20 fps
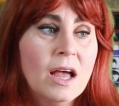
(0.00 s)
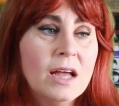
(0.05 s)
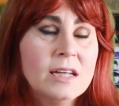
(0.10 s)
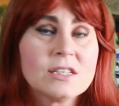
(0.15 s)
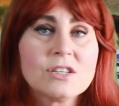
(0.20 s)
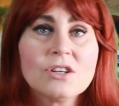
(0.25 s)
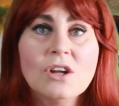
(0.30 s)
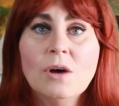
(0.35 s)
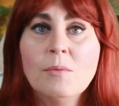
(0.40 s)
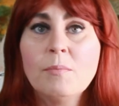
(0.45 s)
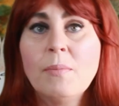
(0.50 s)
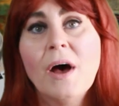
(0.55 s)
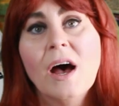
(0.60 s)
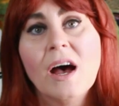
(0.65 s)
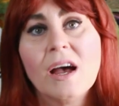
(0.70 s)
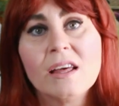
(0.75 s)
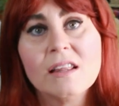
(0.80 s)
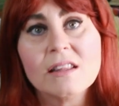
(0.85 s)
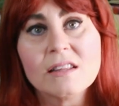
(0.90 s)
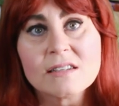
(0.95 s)
it's not
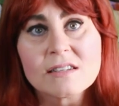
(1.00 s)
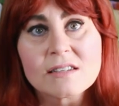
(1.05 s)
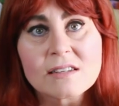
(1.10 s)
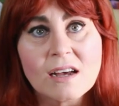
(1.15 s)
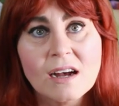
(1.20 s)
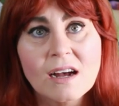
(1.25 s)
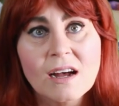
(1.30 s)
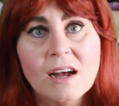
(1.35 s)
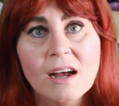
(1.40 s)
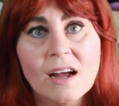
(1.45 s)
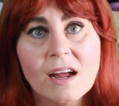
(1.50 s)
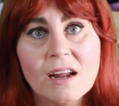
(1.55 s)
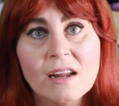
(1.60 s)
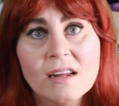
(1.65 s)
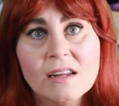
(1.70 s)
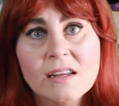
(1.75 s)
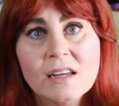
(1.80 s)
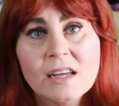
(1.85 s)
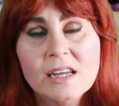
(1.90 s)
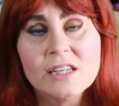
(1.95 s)
pie in the
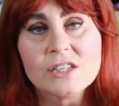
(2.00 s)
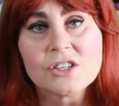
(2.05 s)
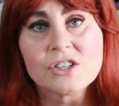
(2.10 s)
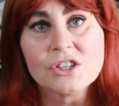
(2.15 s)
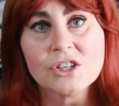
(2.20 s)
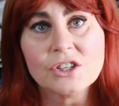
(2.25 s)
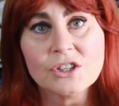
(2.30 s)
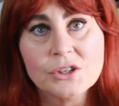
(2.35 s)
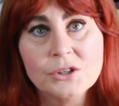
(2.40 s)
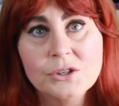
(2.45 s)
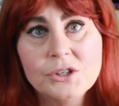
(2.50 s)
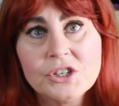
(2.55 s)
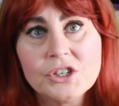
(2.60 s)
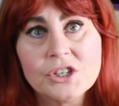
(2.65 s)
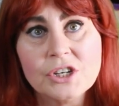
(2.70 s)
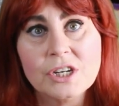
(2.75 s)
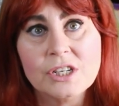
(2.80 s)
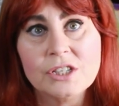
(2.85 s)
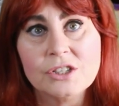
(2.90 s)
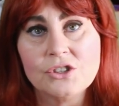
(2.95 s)
sky. His
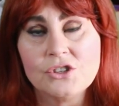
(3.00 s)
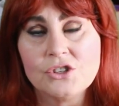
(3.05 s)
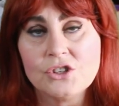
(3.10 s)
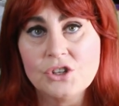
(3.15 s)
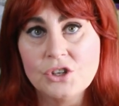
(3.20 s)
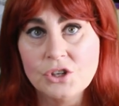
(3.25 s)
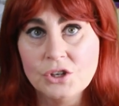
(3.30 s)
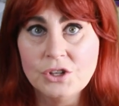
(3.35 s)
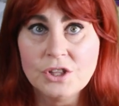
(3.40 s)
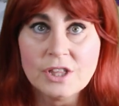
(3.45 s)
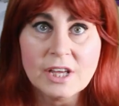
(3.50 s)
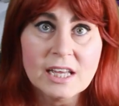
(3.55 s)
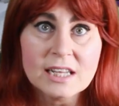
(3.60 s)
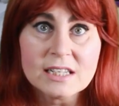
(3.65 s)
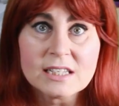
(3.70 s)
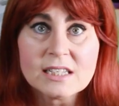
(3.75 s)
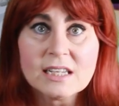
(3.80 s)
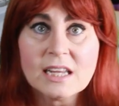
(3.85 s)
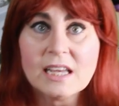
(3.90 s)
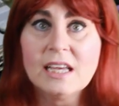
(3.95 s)
solution to
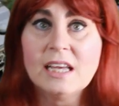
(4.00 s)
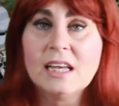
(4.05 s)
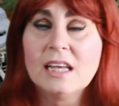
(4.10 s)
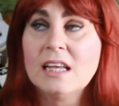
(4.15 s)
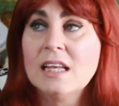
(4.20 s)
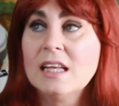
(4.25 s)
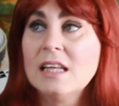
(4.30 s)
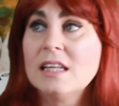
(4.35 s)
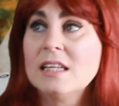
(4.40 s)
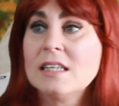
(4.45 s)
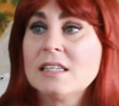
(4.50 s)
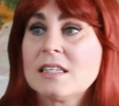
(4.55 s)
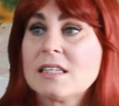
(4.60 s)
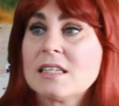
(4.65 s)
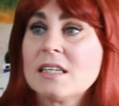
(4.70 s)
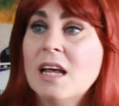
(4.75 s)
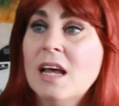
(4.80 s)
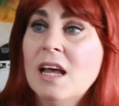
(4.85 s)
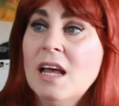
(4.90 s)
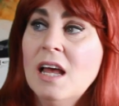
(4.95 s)
this
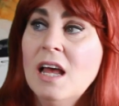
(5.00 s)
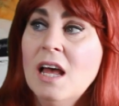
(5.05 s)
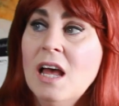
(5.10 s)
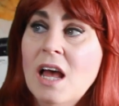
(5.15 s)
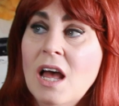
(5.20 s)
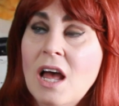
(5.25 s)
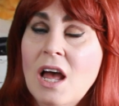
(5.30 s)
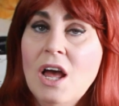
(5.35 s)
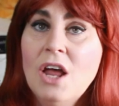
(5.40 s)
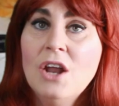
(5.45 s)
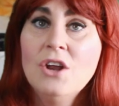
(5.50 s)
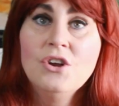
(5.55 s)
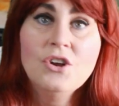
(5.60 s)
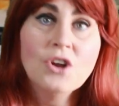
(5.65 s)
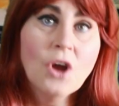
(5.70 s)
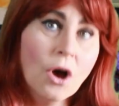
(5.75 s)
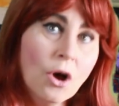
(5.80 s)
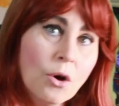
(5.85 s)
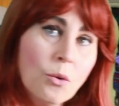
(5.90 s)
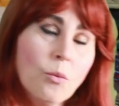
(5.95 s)
is
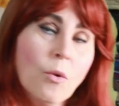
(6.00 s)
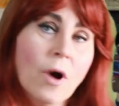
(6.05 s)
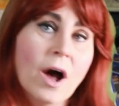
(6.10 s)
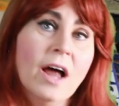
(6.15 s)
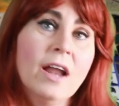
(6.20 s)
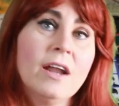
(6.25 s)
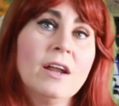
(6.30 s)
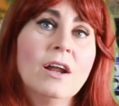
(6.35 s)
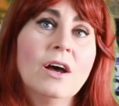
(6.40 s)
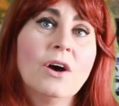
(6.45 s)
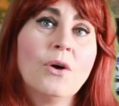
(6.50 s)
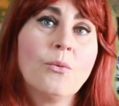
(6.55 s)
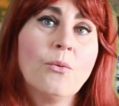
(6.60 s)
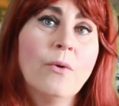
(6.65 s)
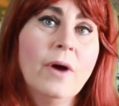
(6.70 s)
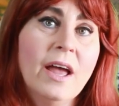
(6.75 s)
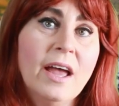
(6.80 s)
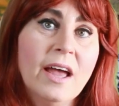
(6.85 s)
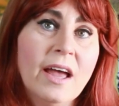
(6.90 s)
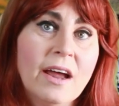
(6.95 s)
not one
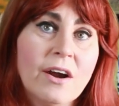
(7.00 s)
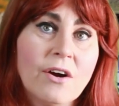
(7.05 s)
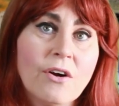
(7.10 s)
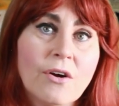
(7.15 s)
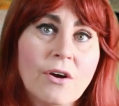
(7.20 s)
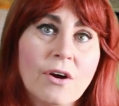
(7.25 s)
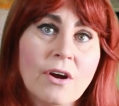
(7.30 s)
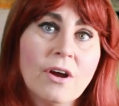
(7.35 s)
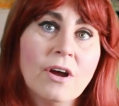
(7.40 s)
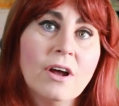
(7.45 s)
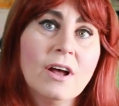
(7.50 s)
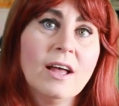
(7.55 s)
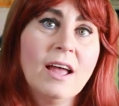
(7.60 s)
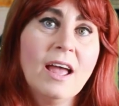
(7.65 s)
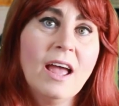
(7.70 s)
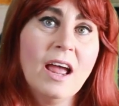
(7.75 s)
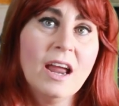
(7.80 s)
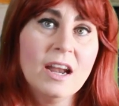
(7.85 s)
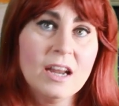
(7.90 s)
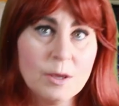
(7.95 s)
where
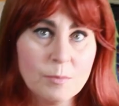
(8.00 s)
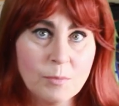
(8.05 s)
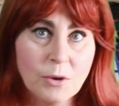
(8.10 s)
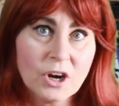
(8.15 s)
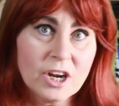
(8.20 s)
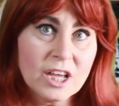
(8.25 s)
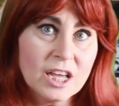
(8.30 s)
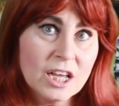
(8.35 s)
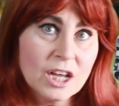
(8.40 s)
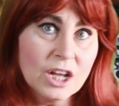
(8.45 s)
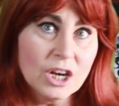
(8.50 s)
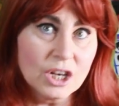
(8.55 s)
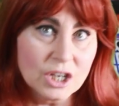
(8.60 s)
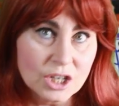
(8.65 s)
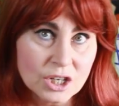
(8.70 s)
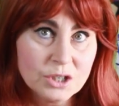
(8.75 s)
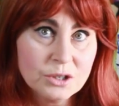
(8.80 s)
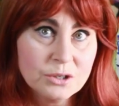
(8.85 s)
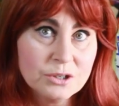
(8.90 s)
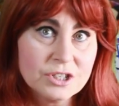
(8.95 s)
anybody
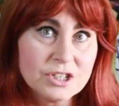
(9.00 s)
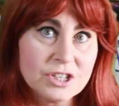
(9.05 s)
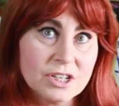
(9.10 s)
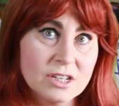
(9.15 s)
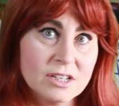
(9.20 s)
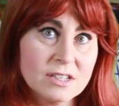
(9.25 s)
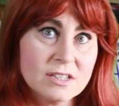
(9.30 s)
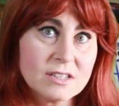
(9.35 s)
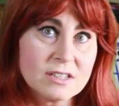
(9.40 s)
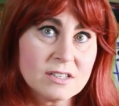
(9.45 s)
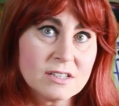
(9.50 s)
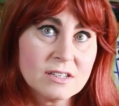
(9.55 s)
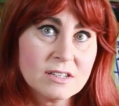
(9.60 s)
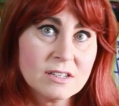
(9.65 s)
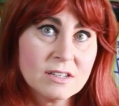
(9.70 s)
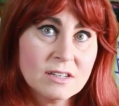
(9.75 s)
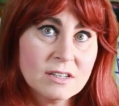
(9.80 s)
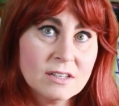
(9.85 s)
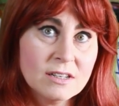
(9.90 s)
loses.